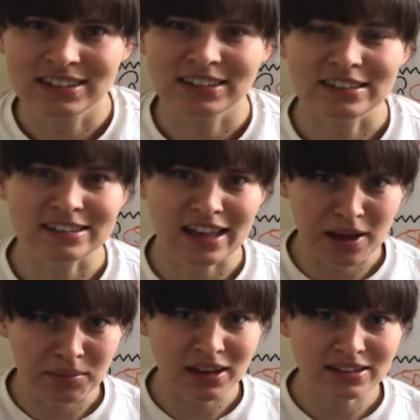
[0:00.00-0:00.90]
does
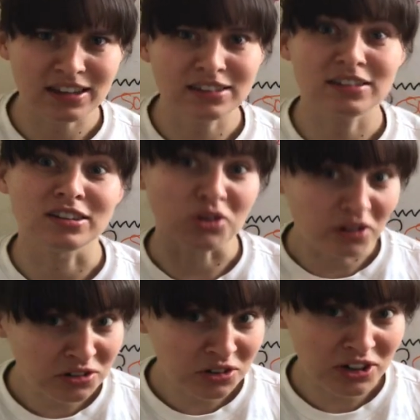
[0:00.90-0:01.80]
that make sense in your
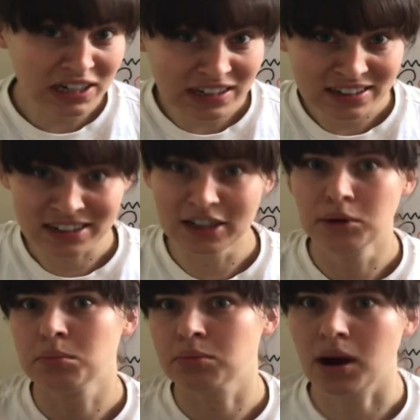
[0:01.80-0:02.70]
story?
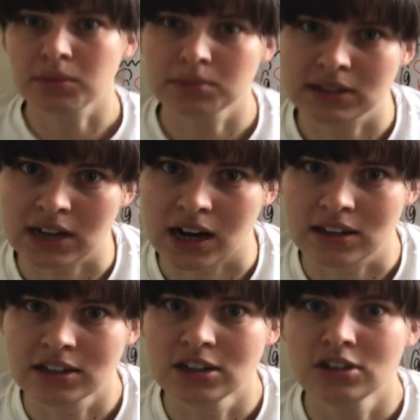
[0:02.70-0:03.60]
Probably not.
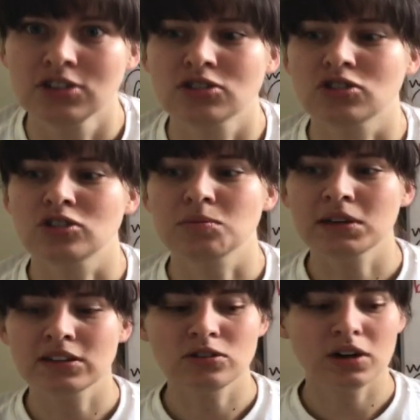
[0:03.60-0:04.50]
So just
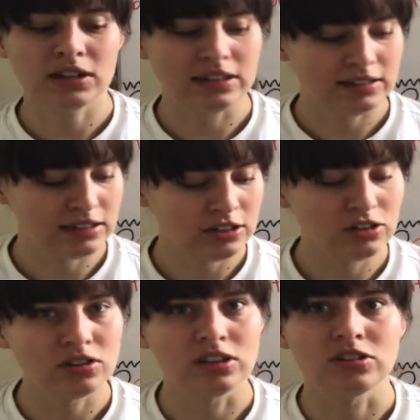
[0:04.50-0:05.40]
because you are listening
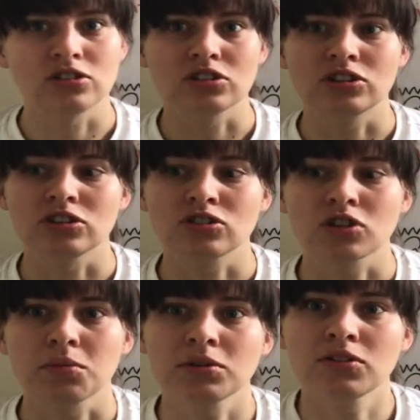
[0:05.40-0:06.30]
to these
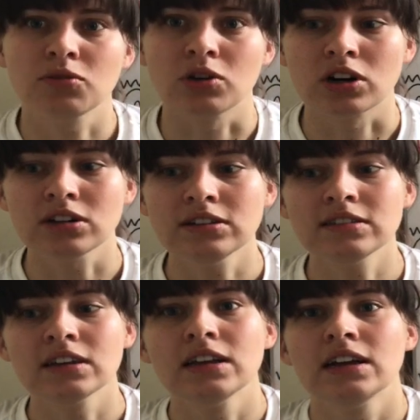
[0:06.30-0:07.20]
descriptive
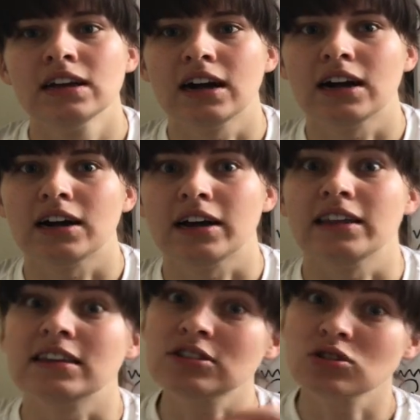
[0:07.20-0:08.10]
words
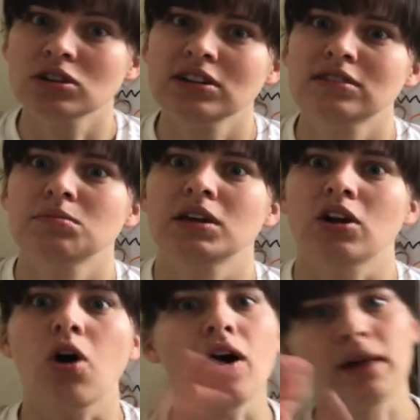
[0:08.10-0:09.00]
in this story doesn't mean,
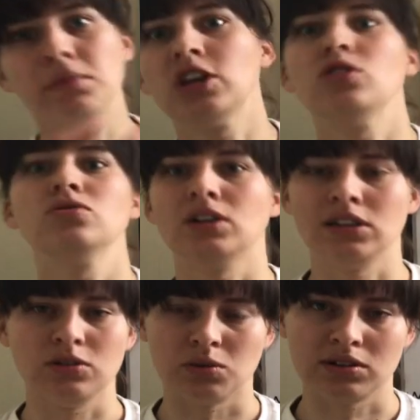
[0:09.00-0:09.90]
oh, I'm going to use all
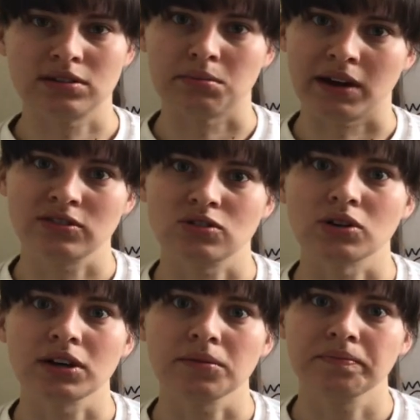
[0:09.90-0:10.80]
these words in my
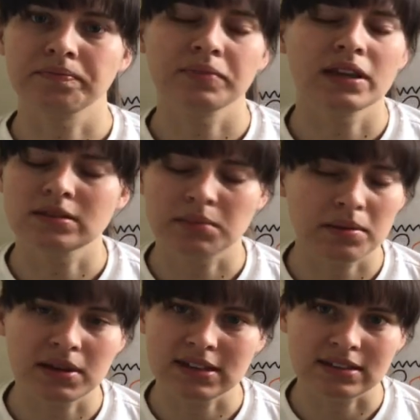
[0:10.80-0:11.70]
story. Because
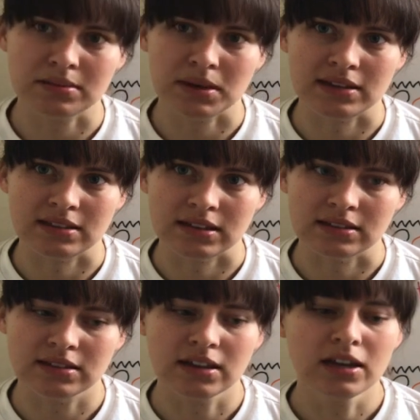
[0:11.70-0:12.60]
maybe it doesn't make
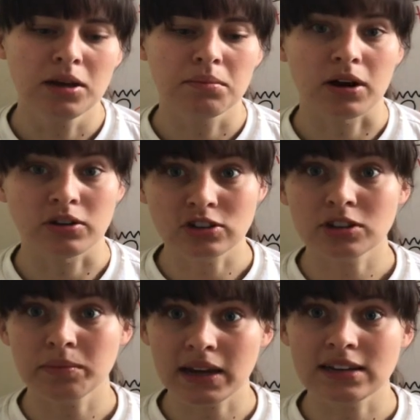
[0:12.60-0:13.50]
sense. But I want you
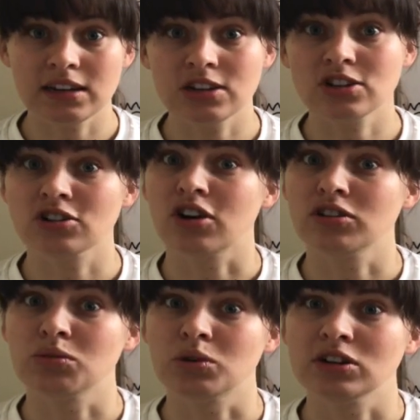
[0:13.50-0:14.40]
to pay attention to all
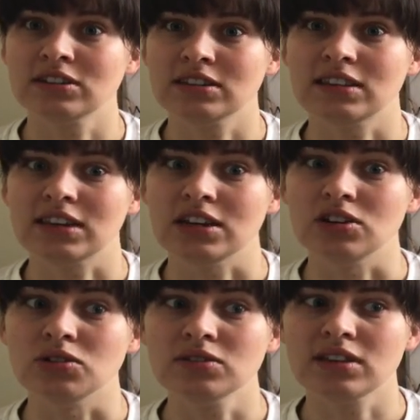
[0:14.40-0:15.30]
the words that they
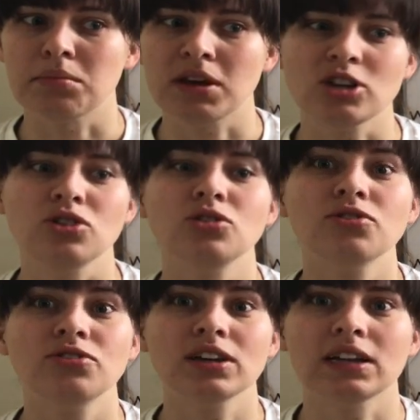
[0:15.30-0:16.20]
use that make you
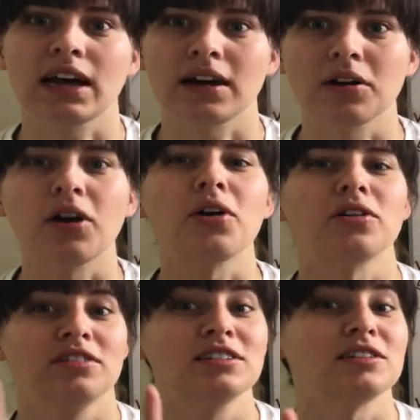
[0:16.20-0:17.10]
feel like, oh,
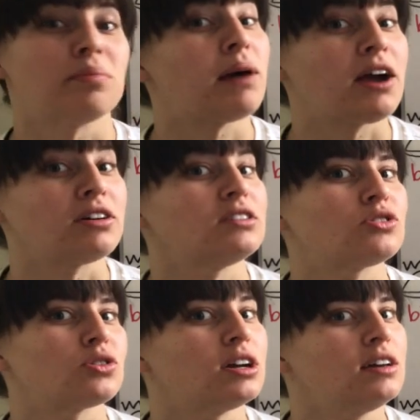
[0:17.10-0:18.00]
this is a pirate
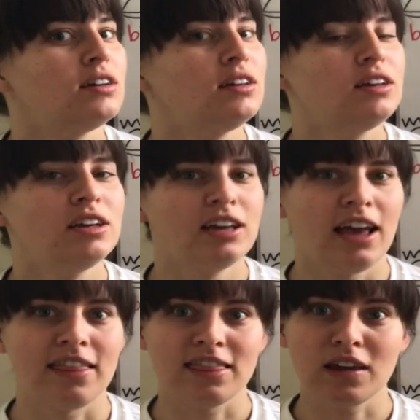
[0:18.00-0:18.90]
story.
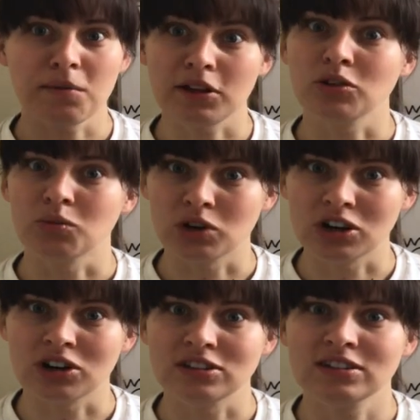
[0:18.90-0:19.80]
And think about the
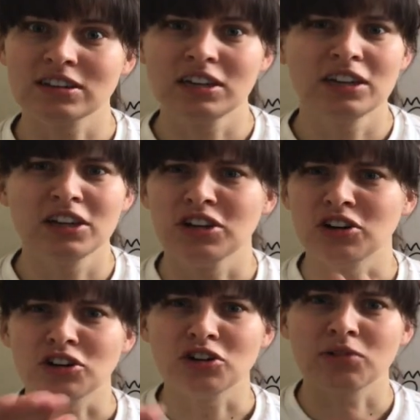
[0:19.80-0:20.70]
words,
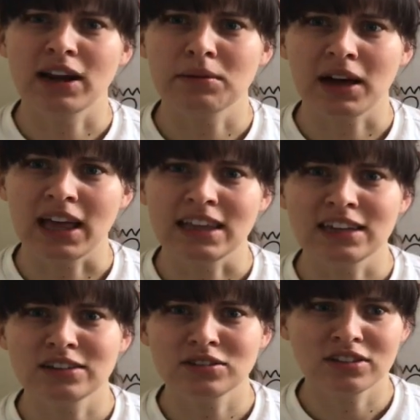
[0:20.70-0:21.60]
you're writing about
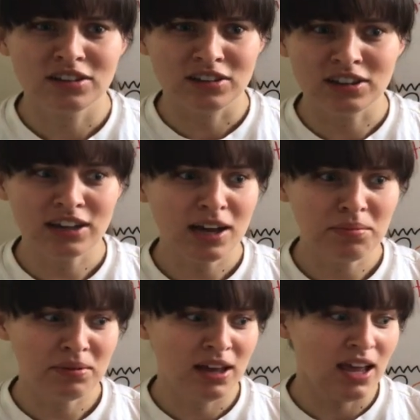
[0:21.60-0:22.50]
aliens. Look
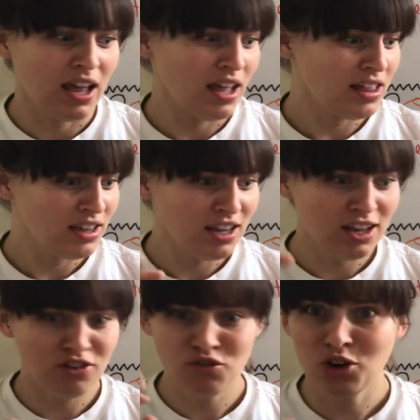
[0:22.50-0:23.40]
up
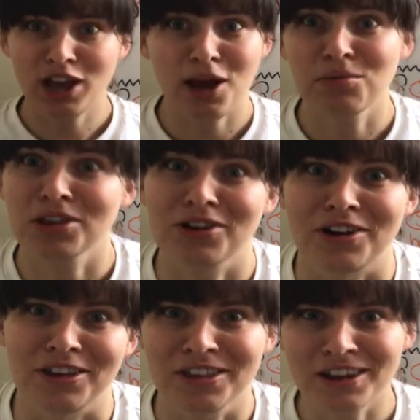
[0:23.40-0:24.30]
alien
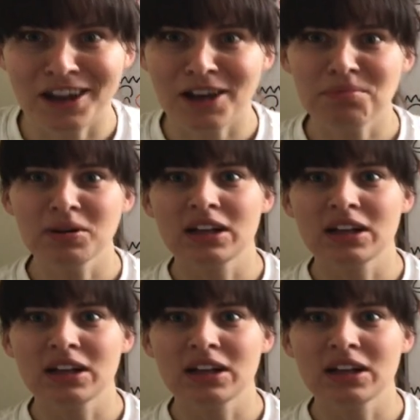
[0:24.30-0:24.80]
vocabulary. Look up,